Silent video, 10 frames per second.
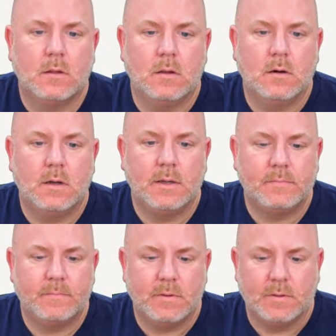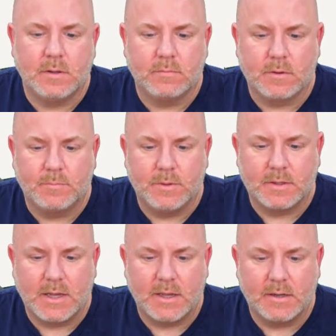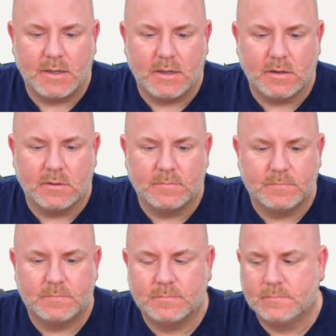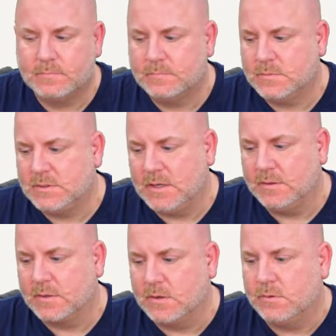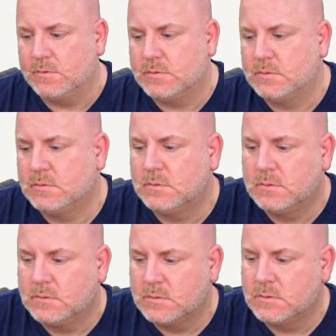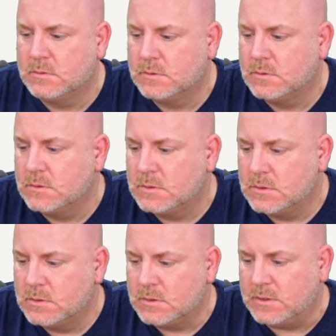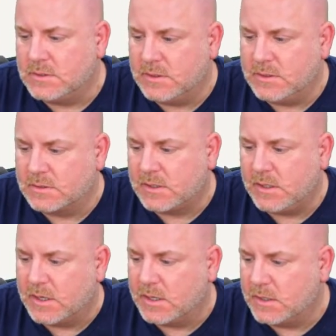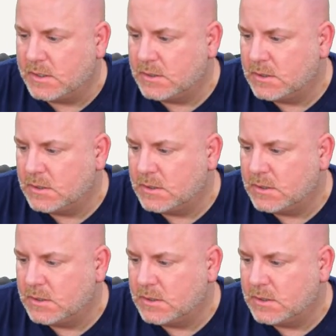All right, and then we're going to put that here. See how that goes. This is KiCad.